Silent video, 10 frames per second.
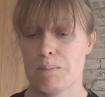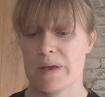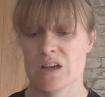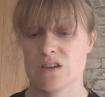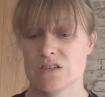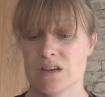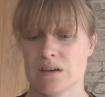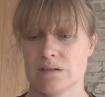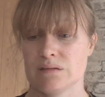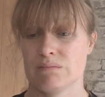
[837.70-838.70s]
because
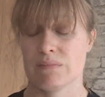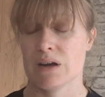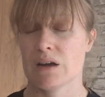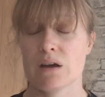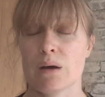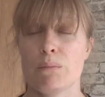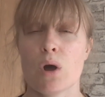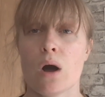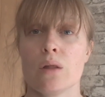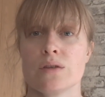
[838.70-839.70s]
I'm
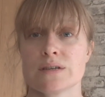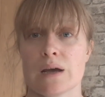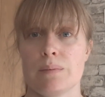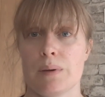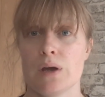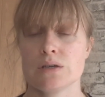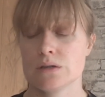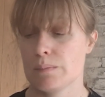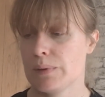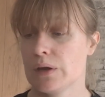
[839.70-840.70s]
not the type of
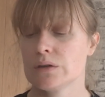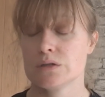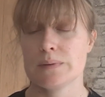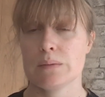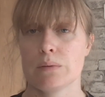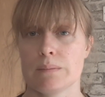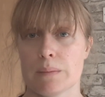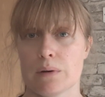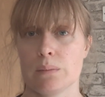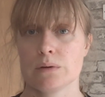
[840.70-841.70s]
person that burdens people with my
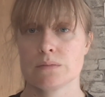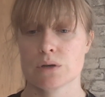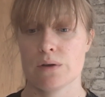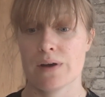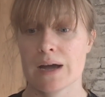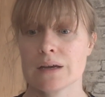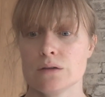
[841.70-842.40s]
problems. So if I